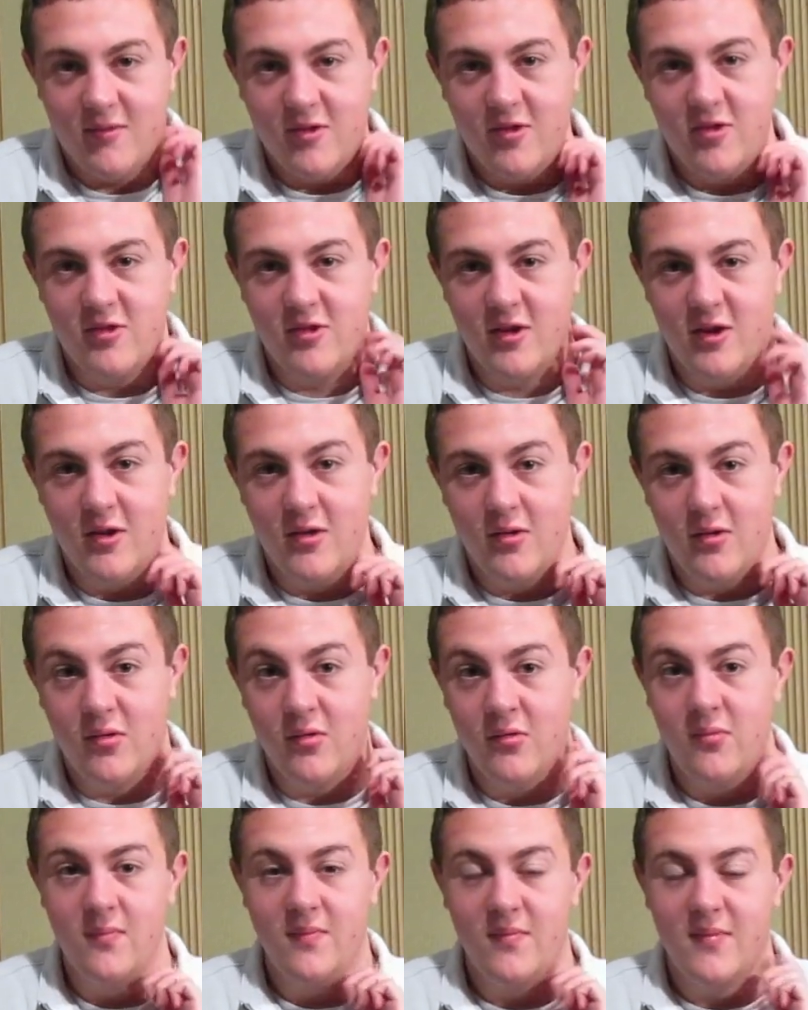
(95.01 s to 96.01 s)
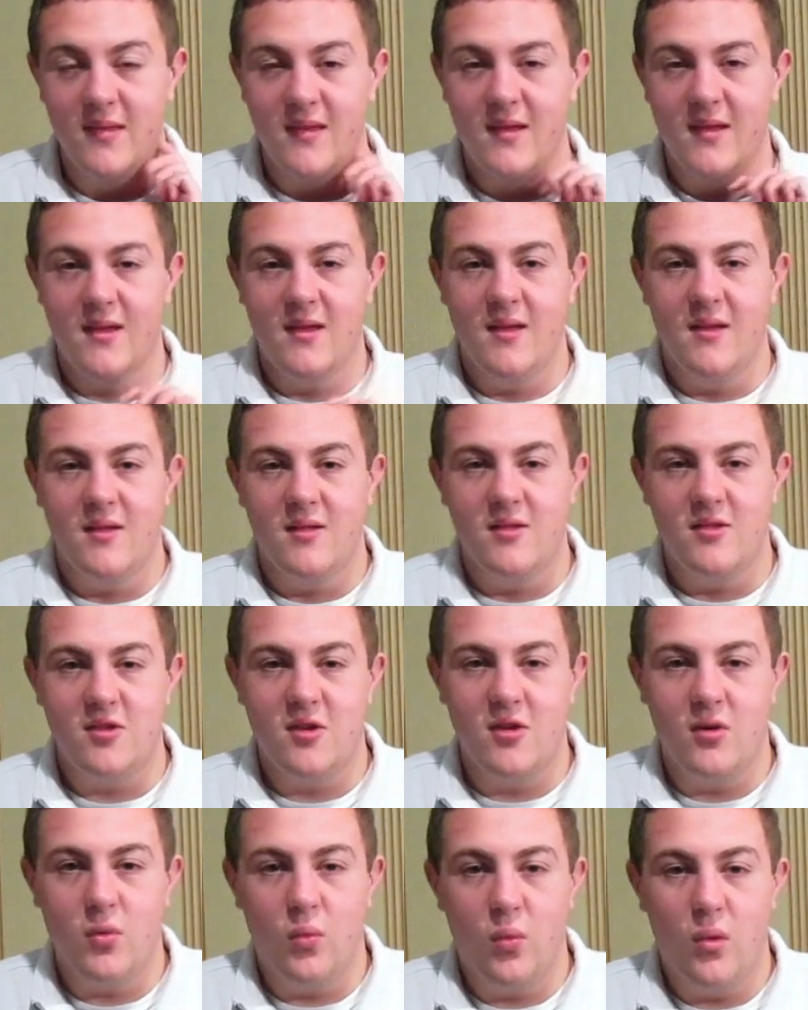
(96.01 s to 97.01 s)
So
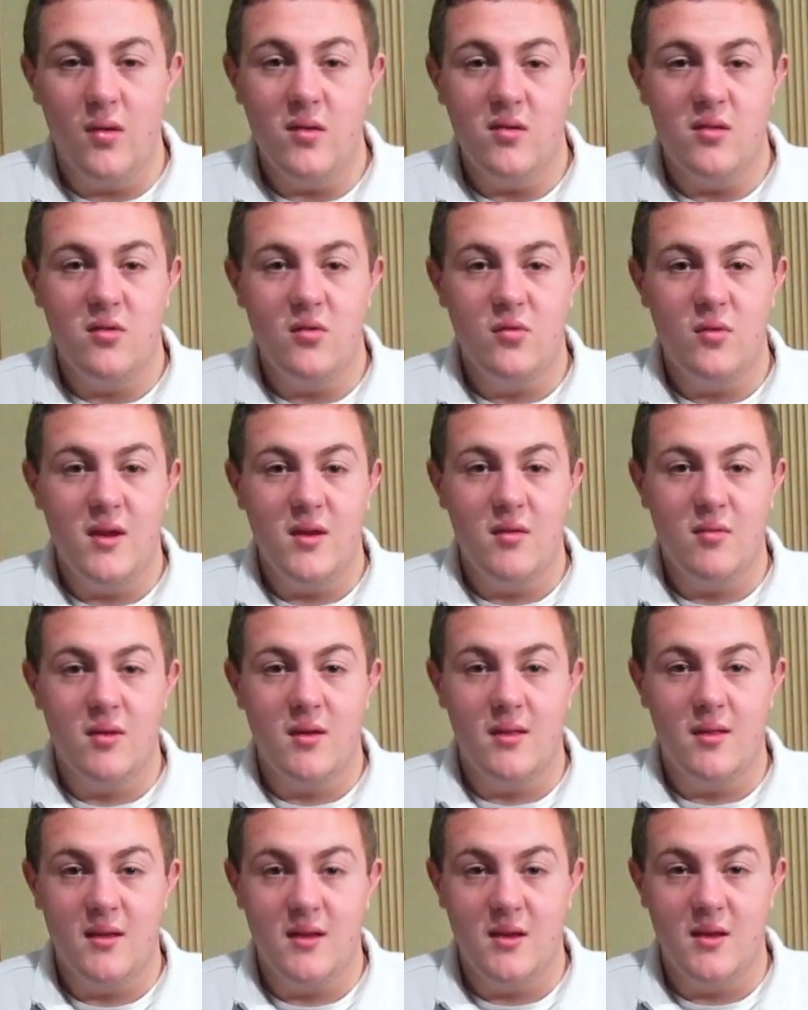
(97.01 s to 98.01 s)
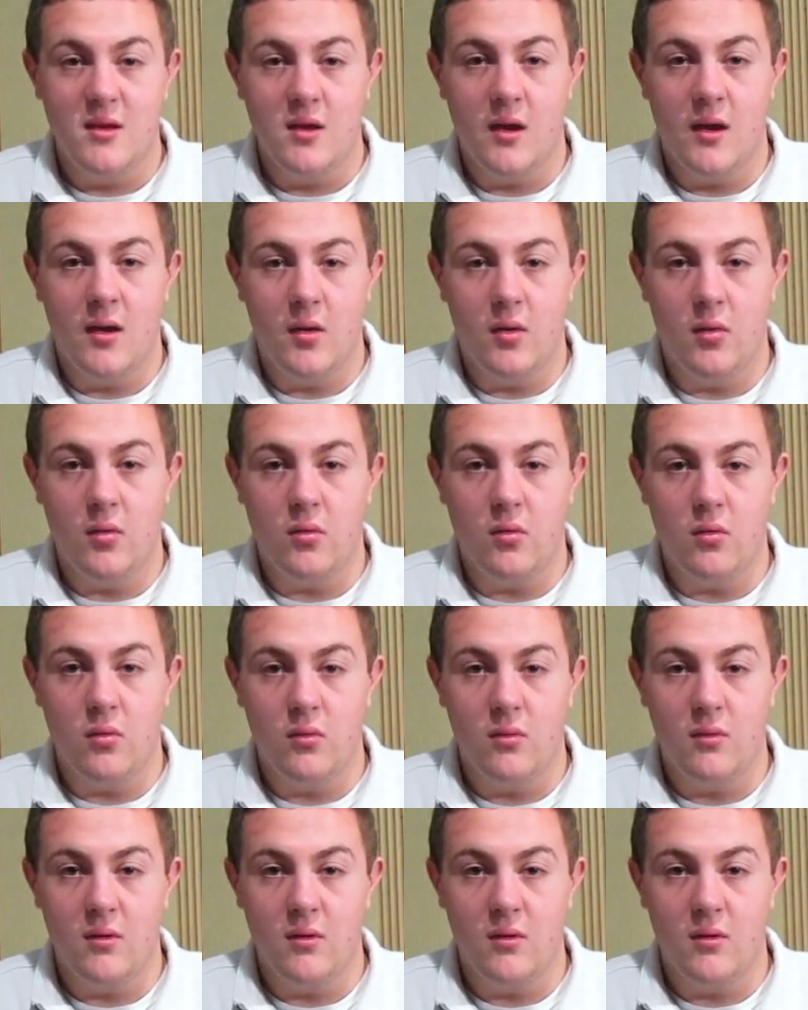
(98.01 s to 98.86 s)
what do we really know